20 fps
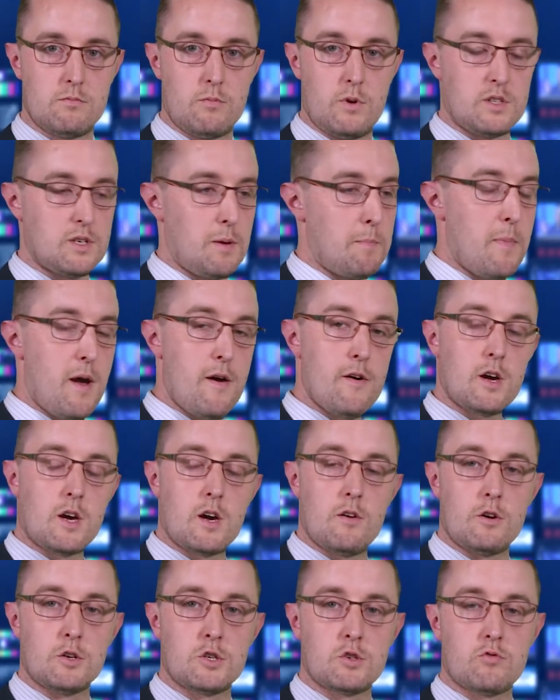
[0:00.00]
it's
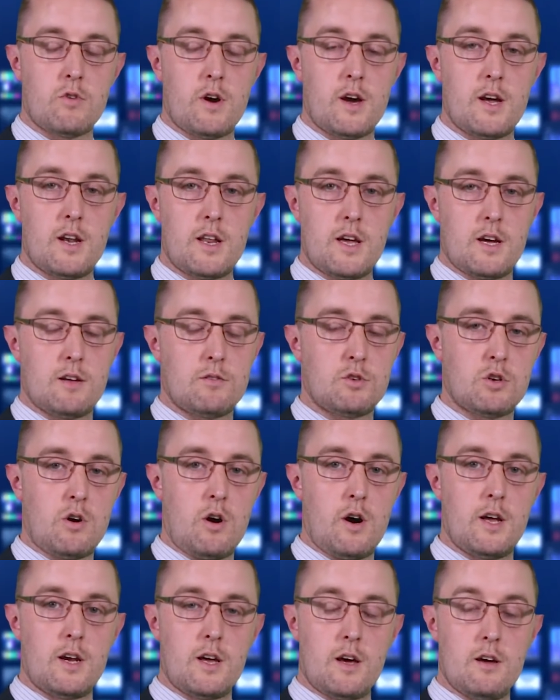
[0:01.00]
America, Australia,
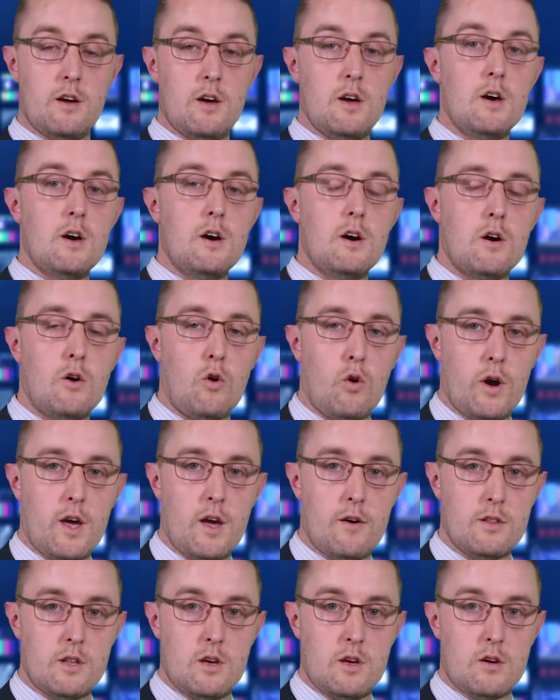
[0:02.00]
China, or
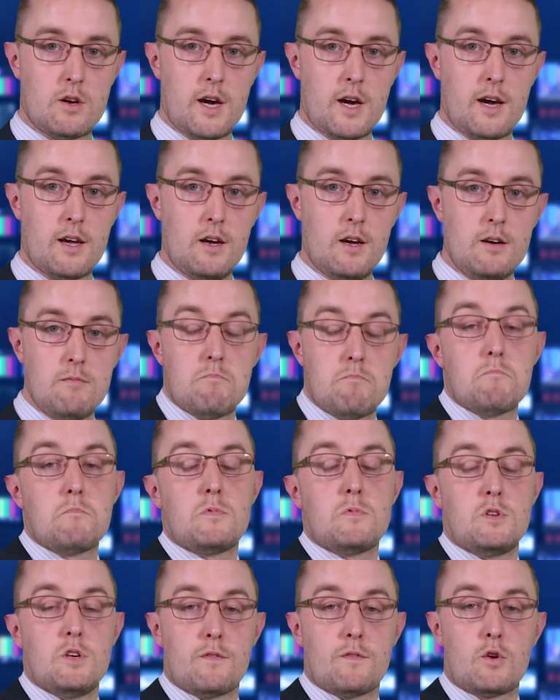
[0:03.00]
here in the UK.
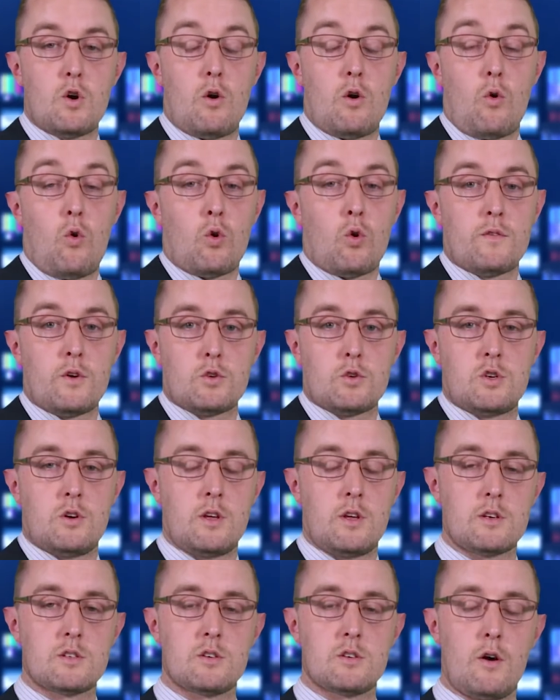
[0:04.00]
You've got all of your
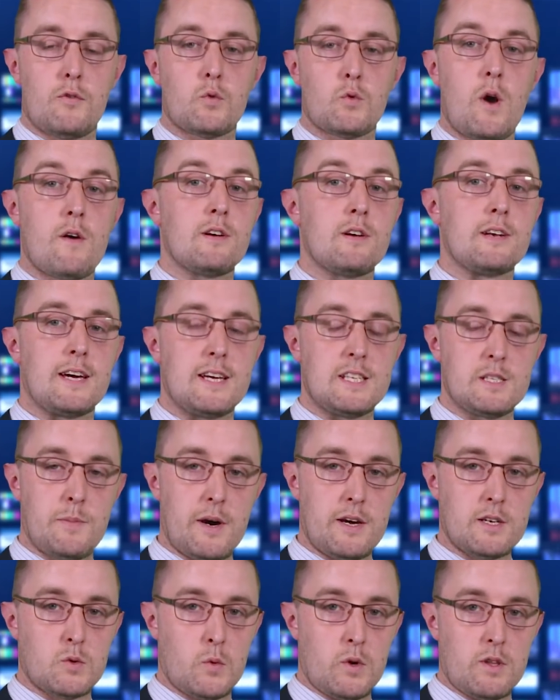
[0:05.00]
tuning software and
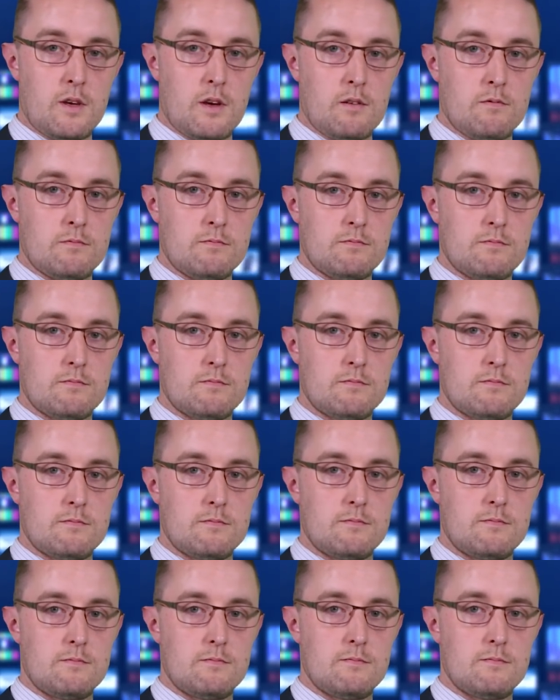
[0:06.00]
database with you.
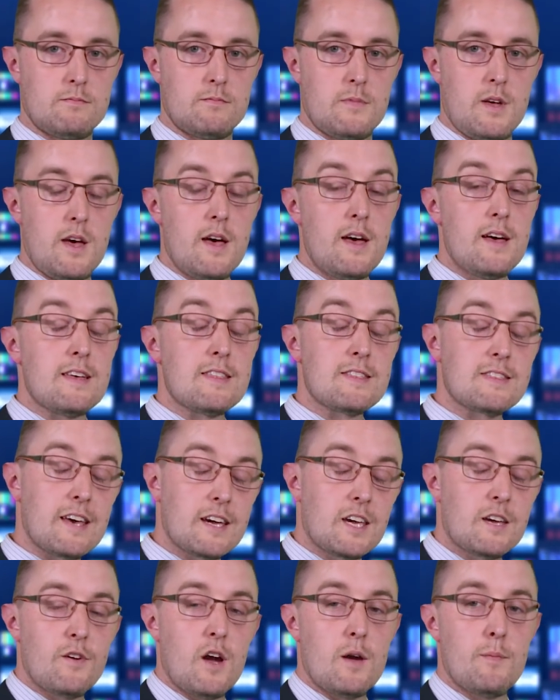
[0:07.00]

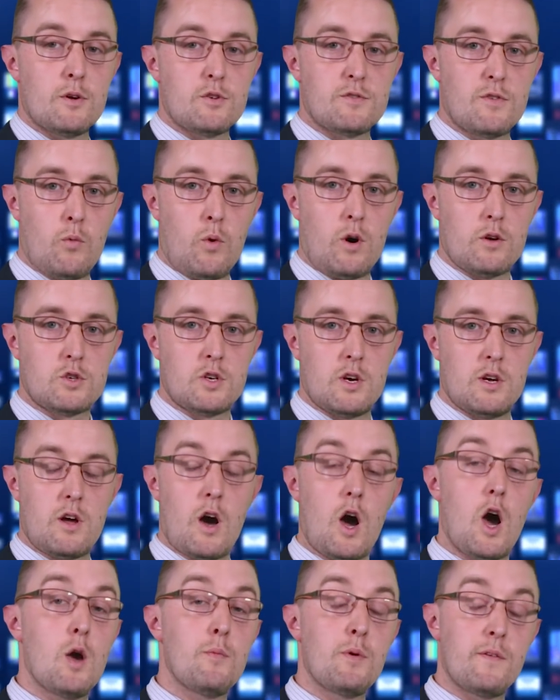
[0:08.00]
Thank you very much for watching. I
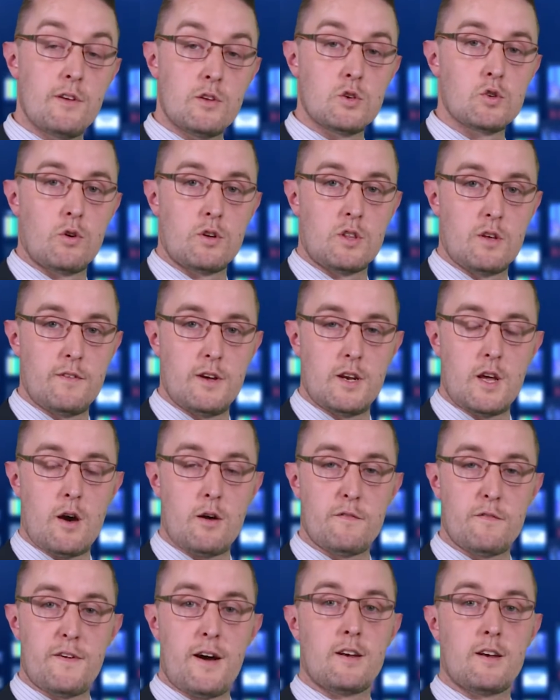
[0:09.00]
hope you've enjoyed the video
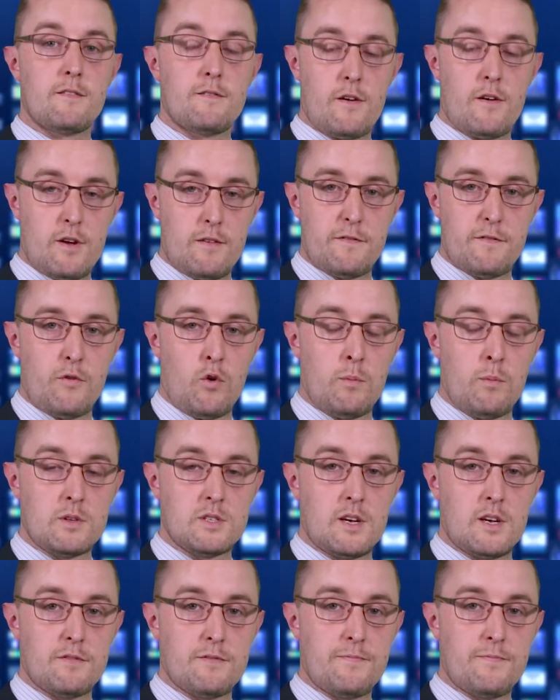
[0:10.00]
and found it very
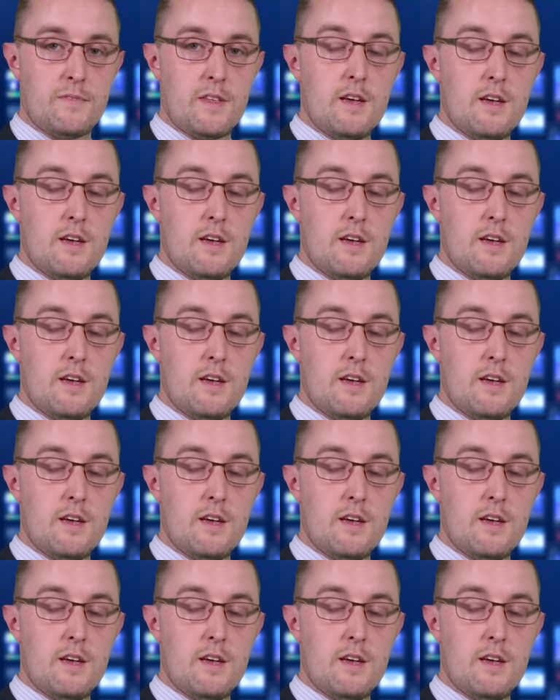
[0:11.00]
informative.